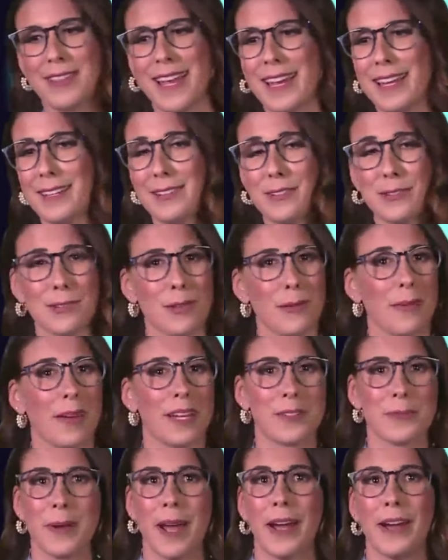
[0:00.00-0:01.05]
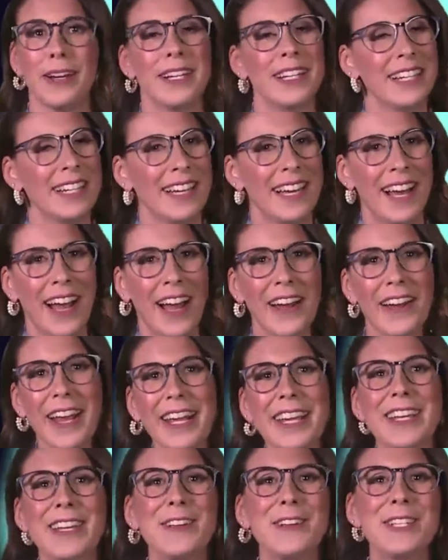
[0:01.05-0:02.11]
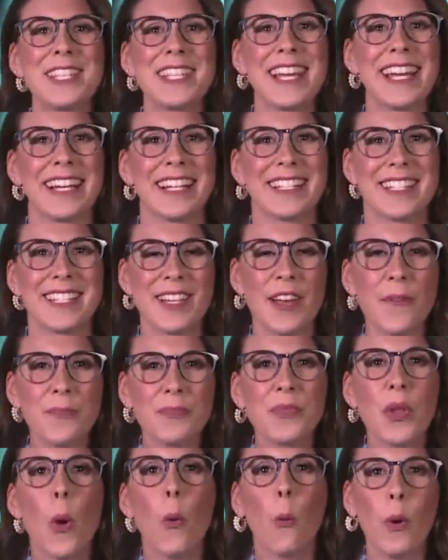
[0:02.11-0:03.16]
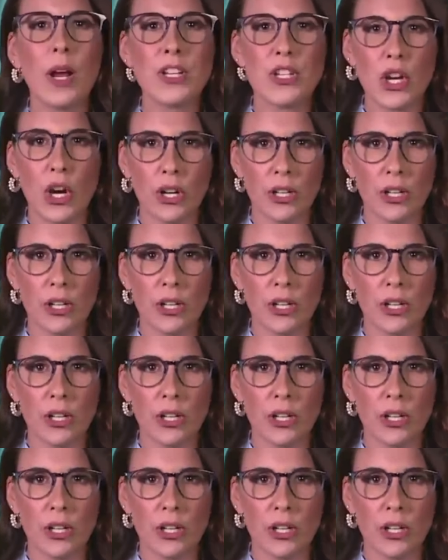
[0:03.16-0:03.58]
thank you so much. Wow. All right, Q6. Which